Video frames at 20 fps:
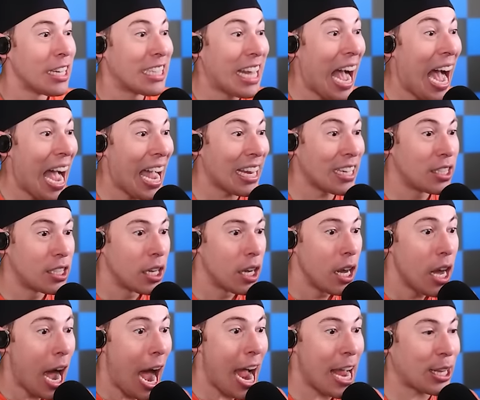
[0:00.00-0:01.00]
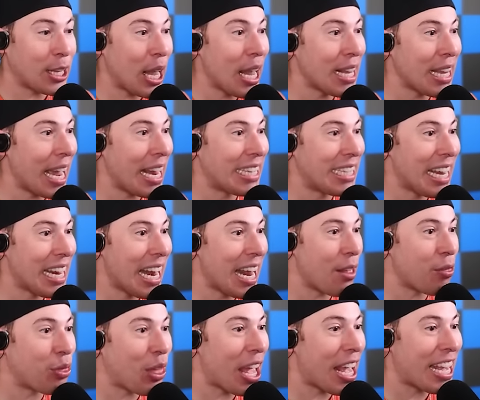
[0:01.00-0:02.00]
guys, I think they did
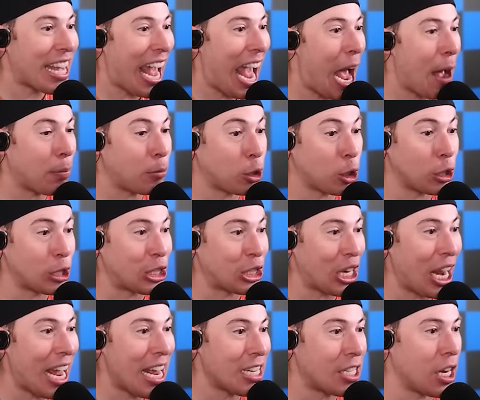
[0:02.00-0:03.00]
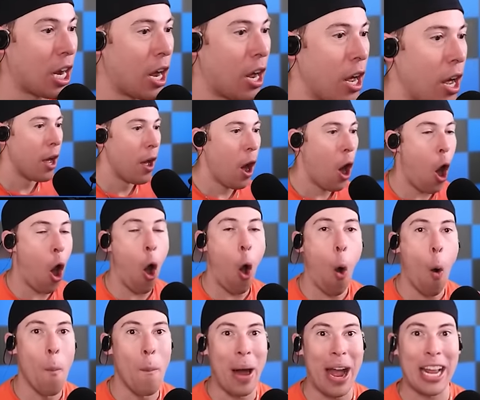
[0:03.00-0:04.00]
it. They captured Santa.
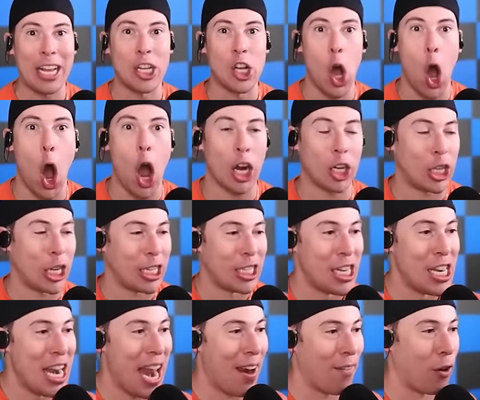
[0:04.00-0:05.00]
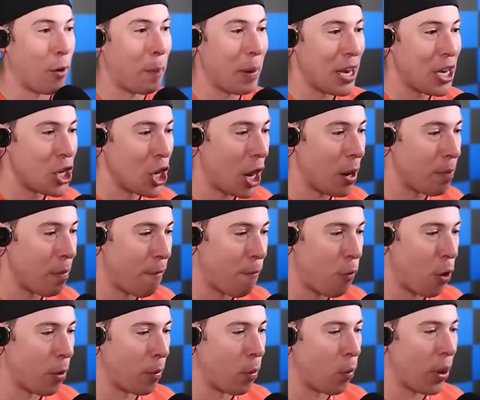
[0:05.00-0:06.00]
Oh my gosh, that's never been done
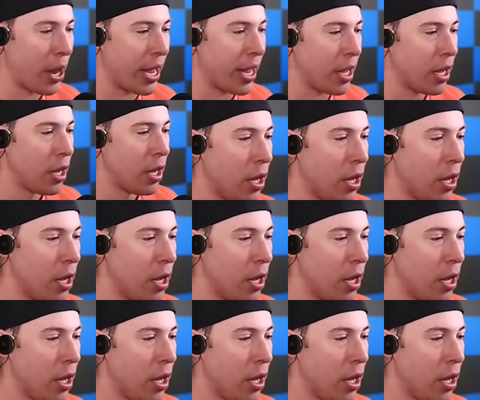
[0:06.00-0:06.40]
before. But wait.